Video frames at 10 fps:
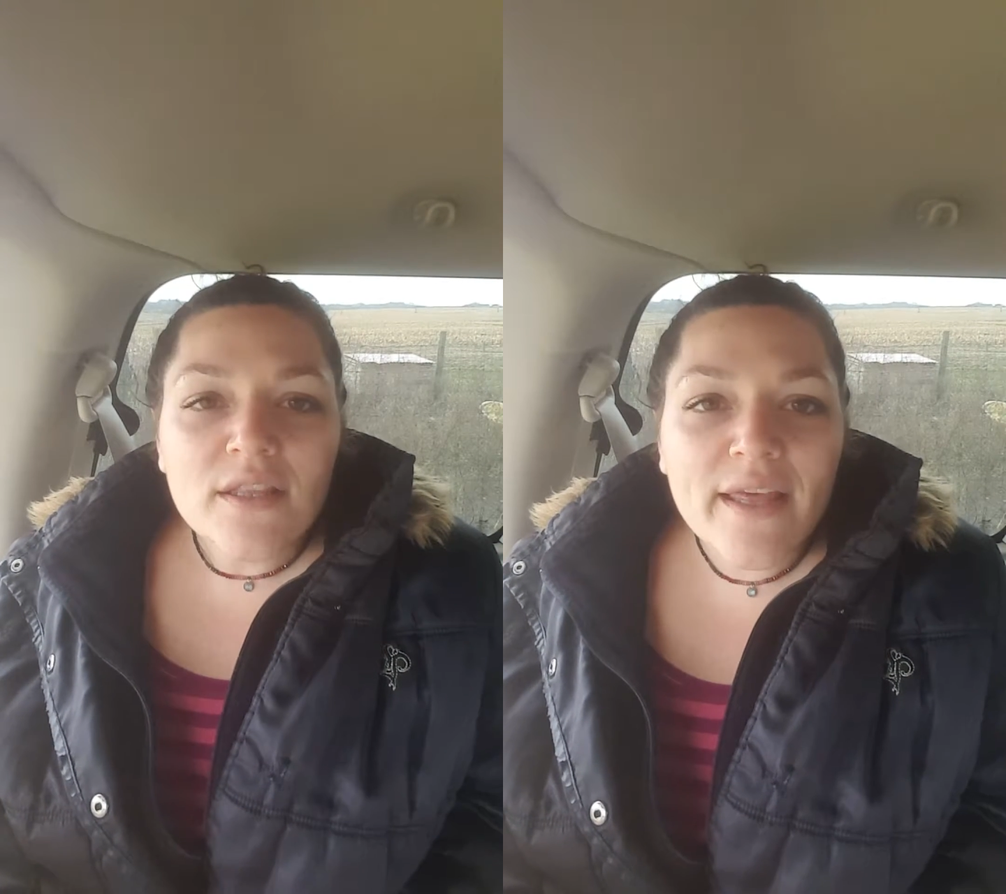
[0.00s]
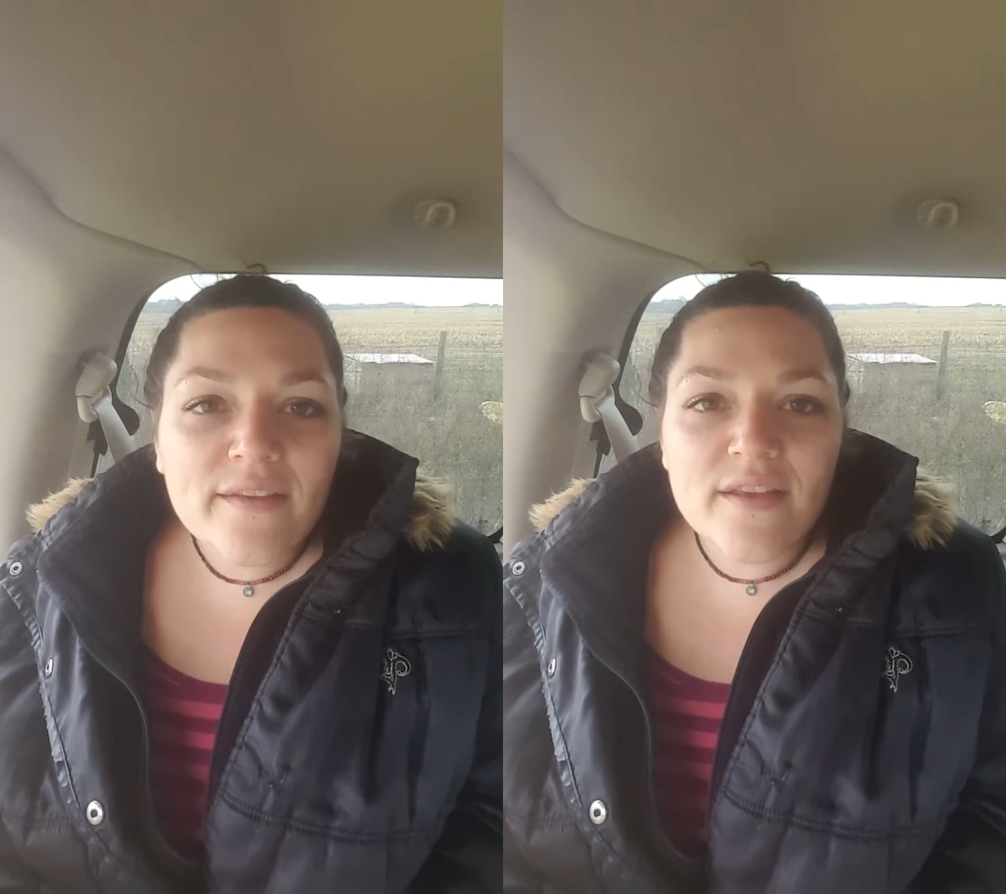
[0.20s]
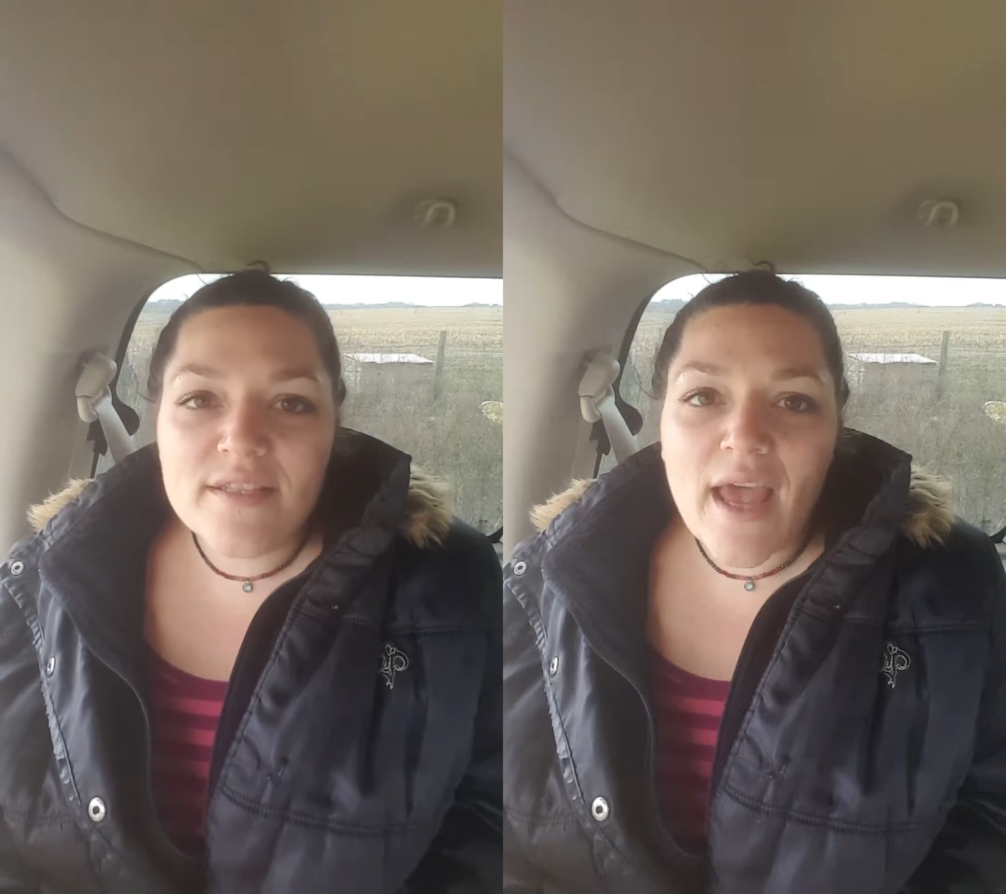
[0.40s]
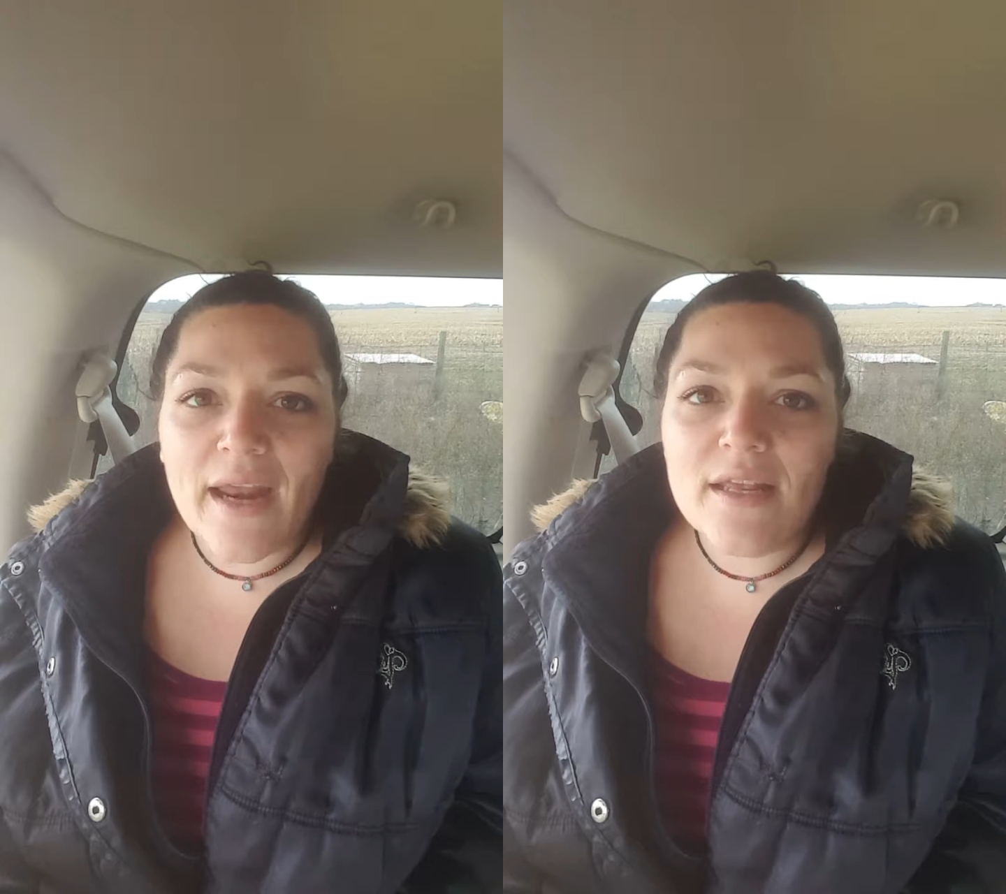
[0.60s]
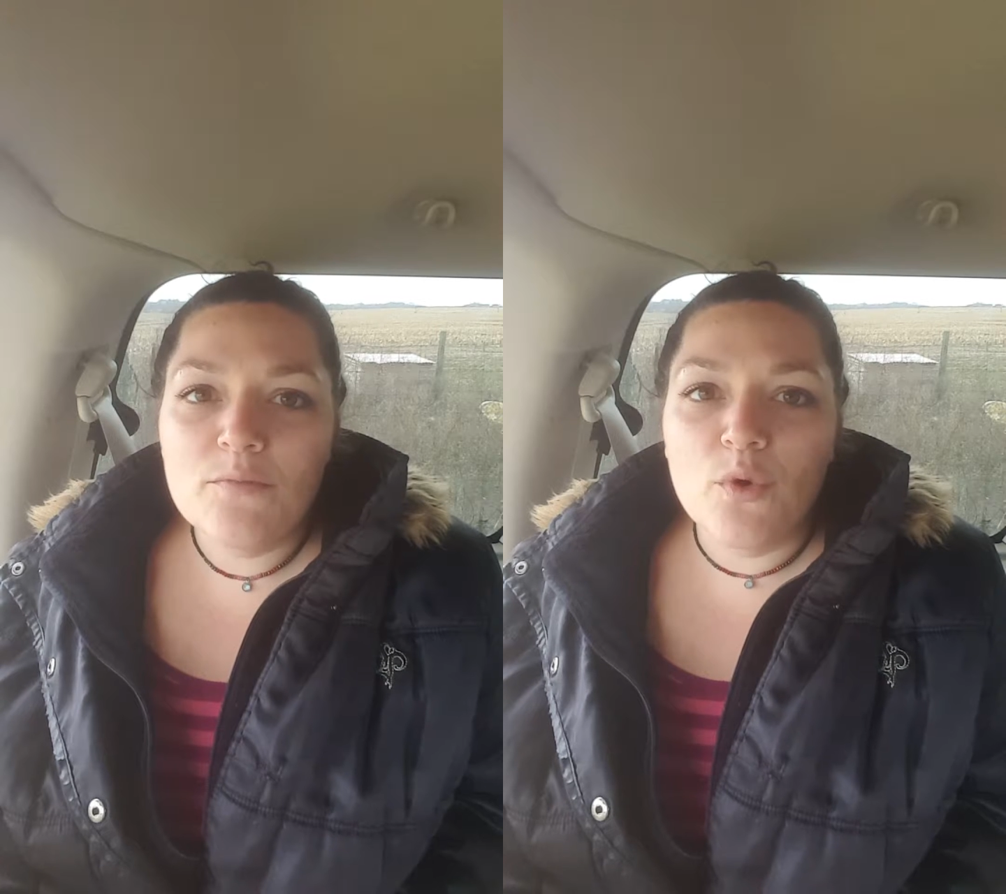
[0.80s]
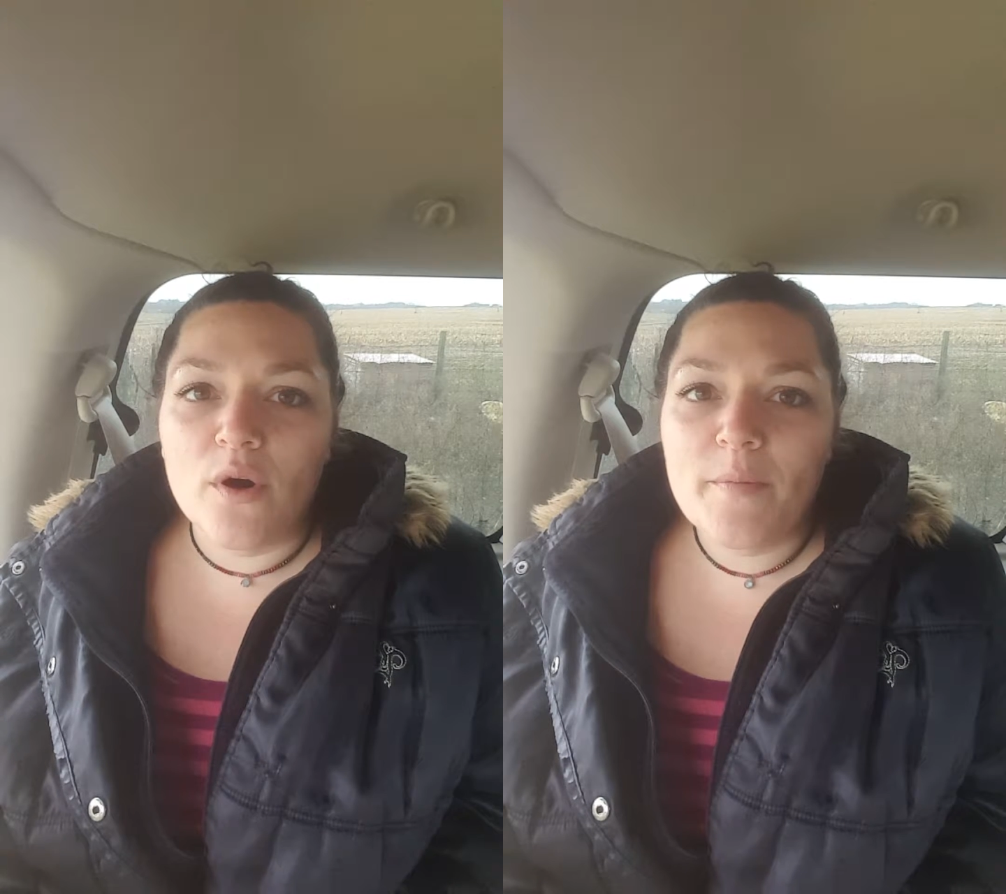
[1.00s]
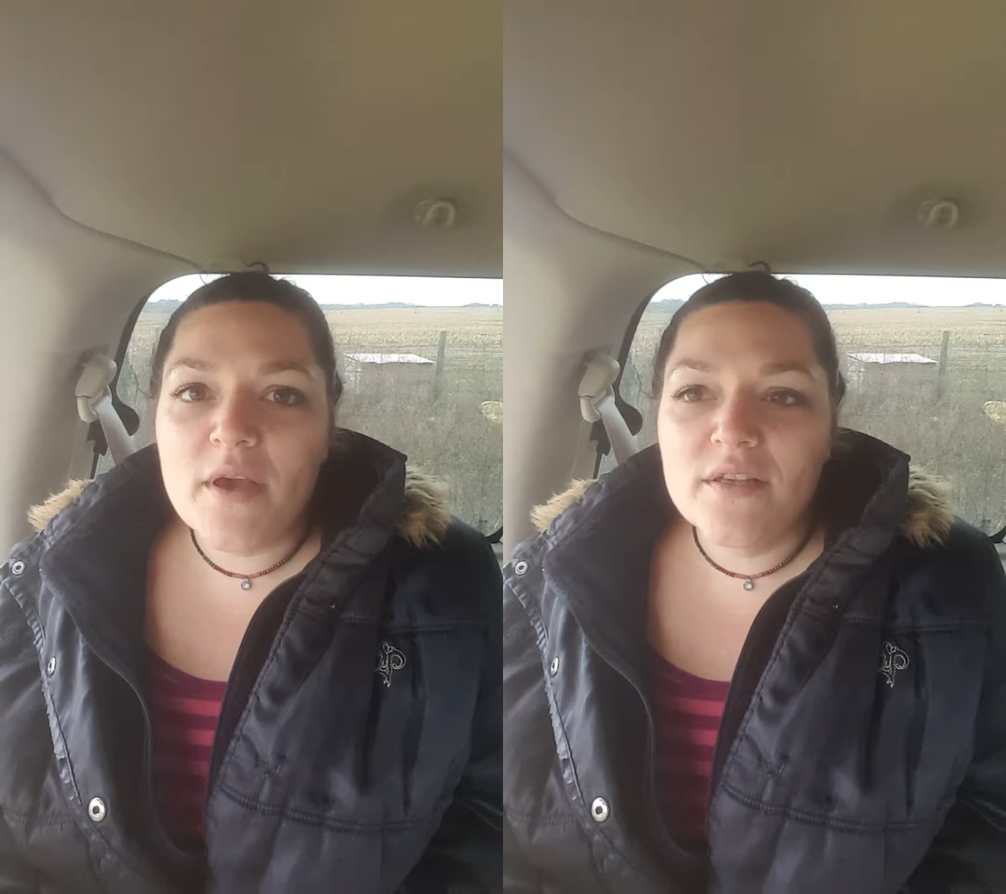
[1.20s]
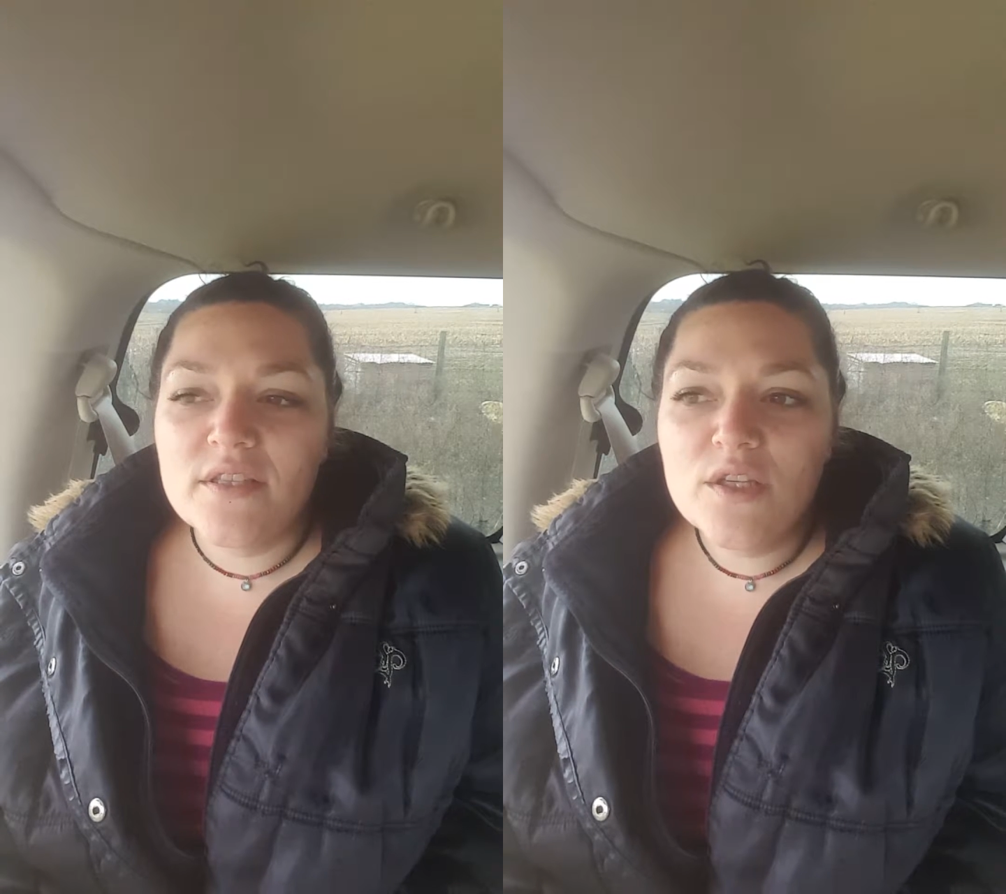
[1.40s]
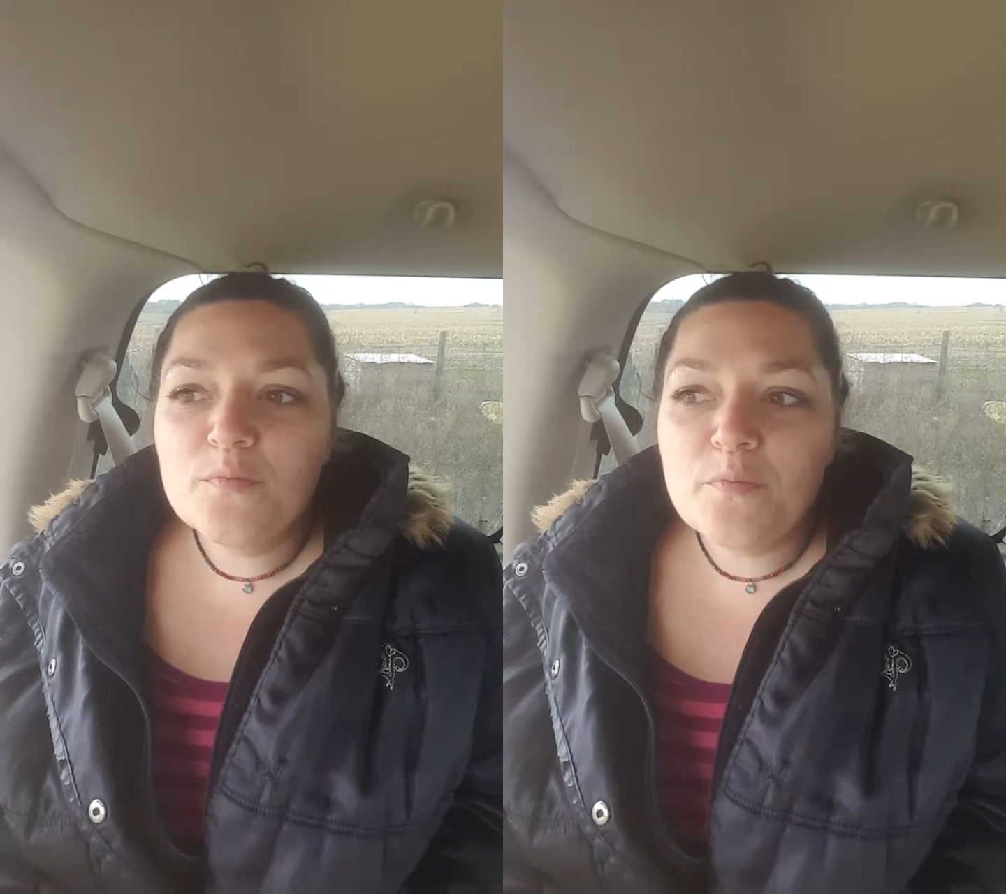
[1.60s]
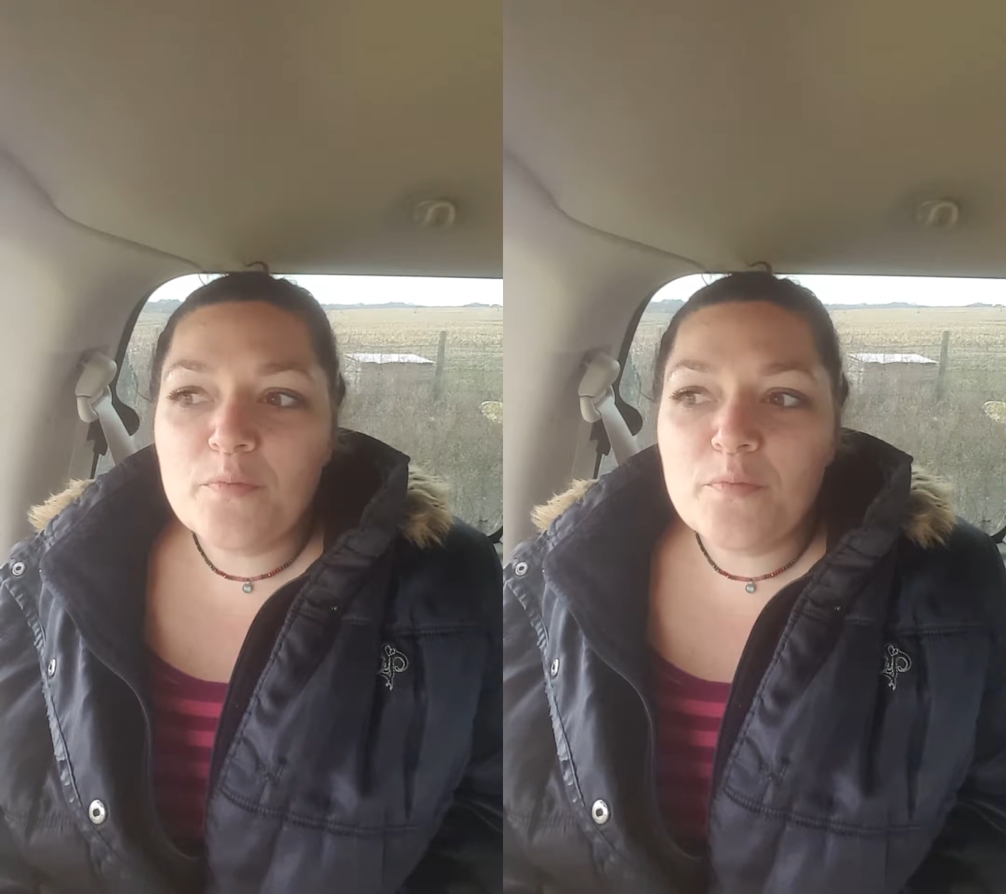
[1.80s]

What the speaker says: like this anymore, because these